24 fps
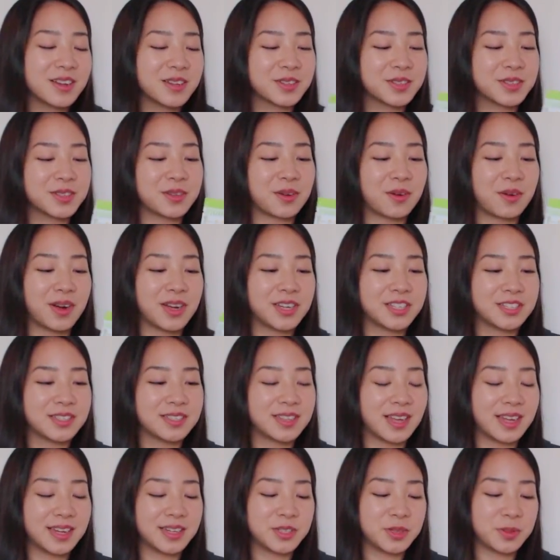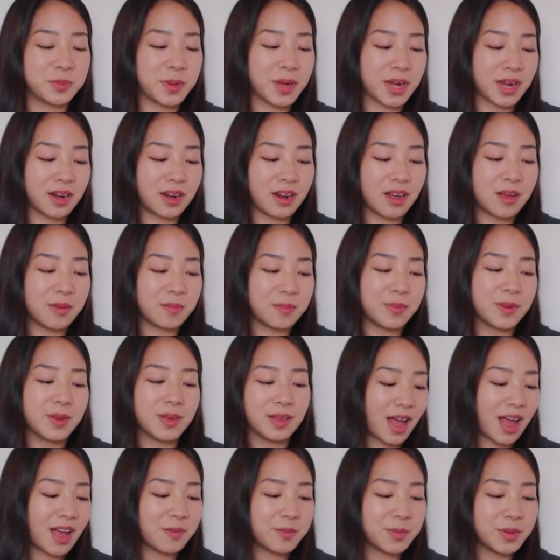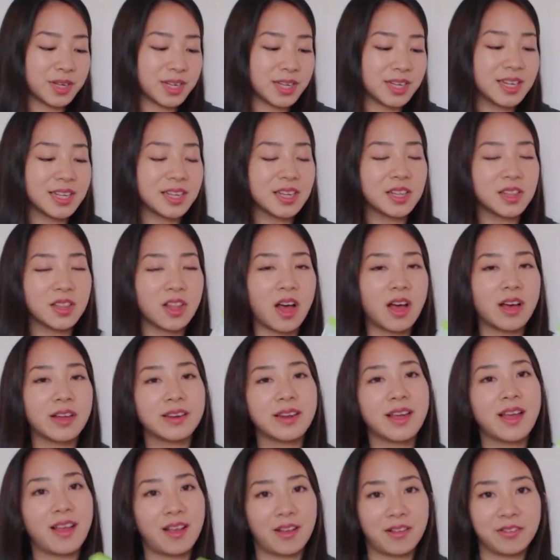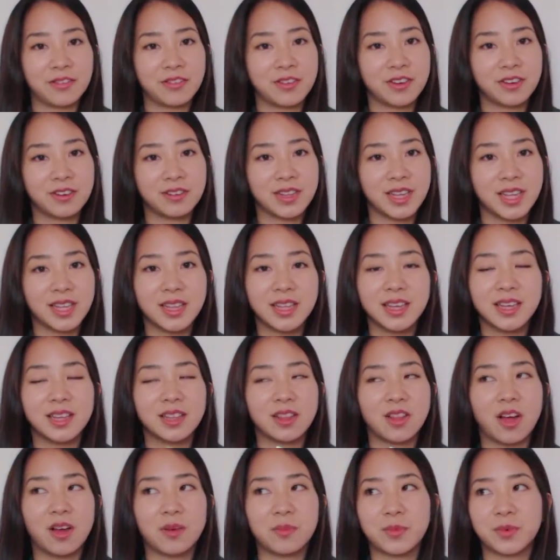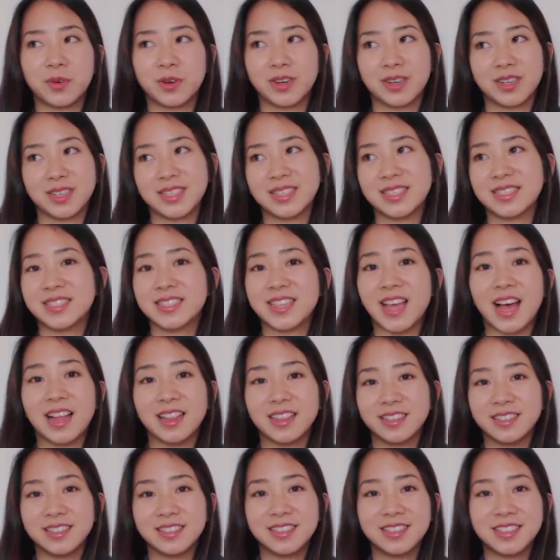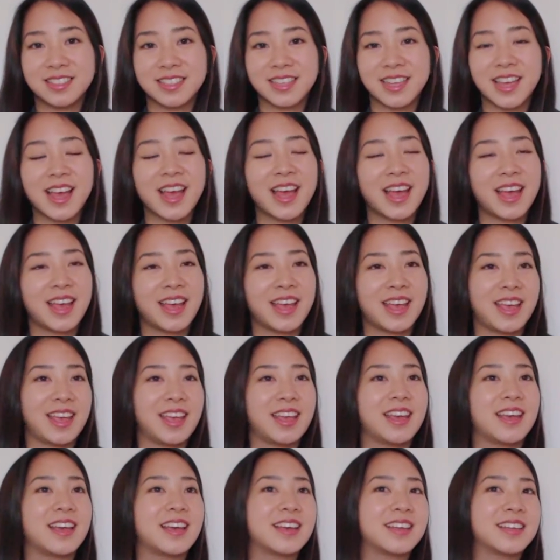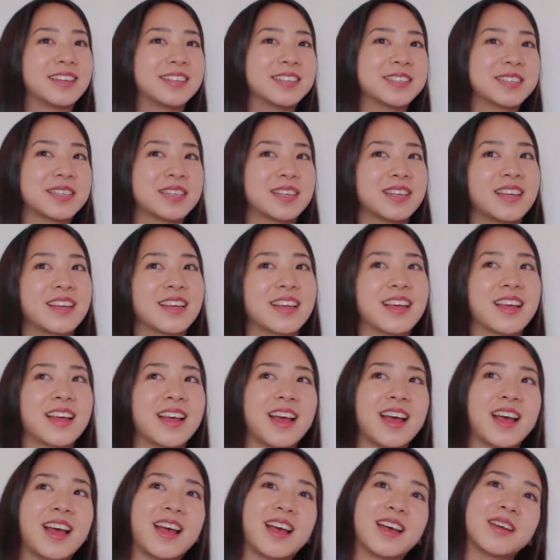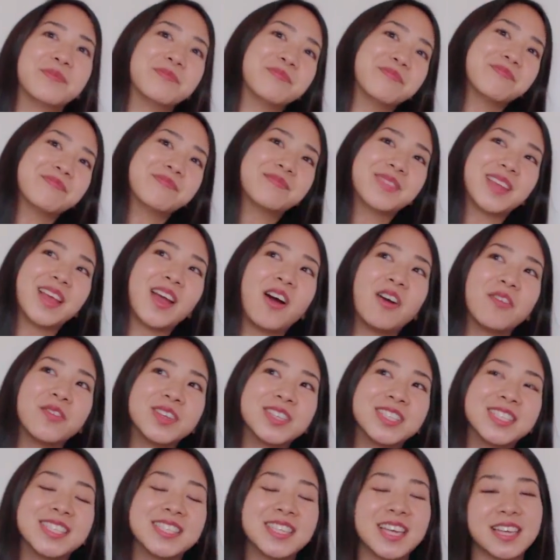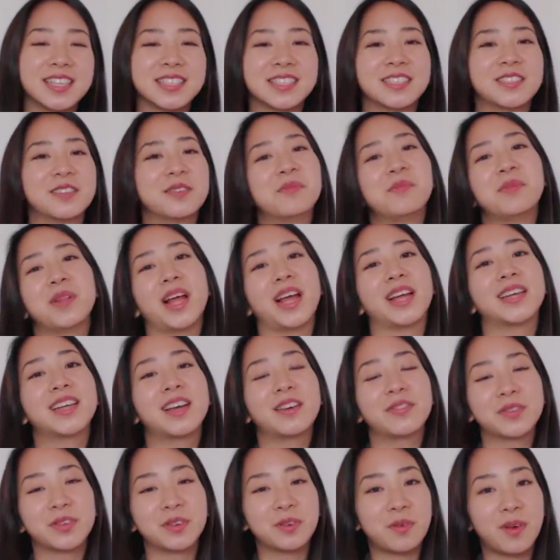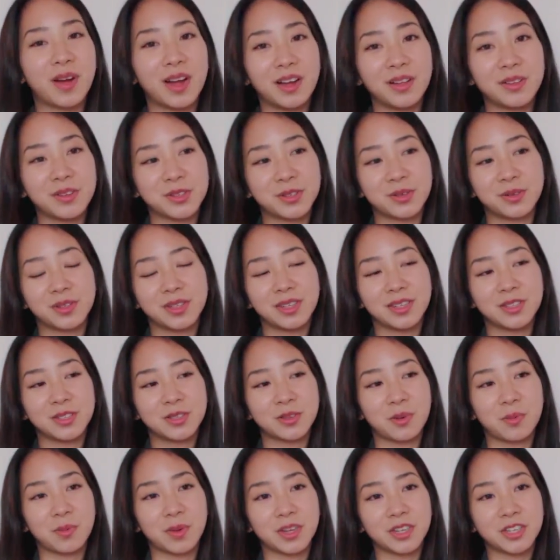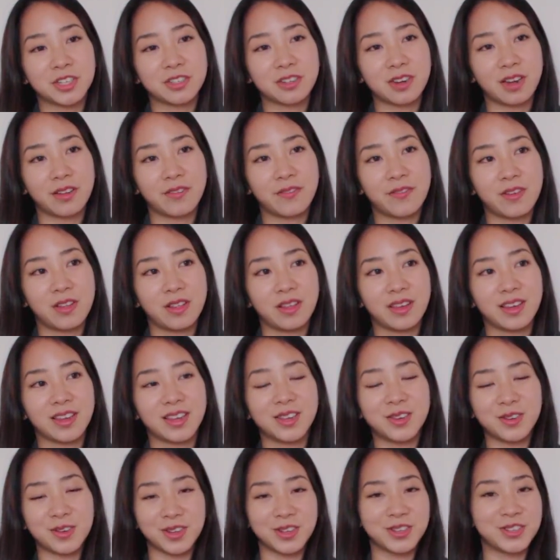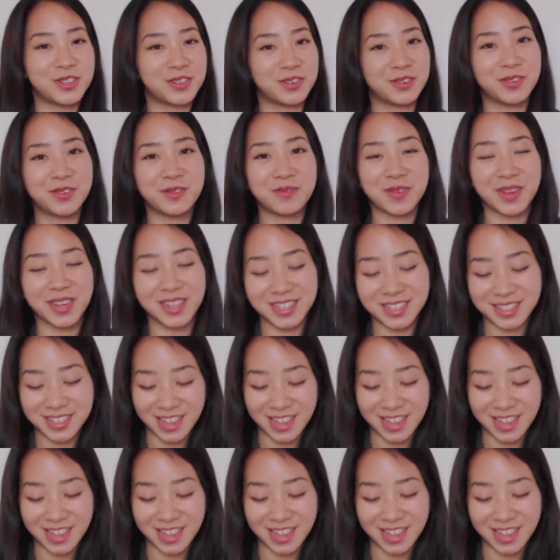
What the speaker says: So I decided to pick it up. I've been eating a lot healthier lately, a lot more salads, and they obviously taste a little bland after a while. There's only so much I feel like you can do to make a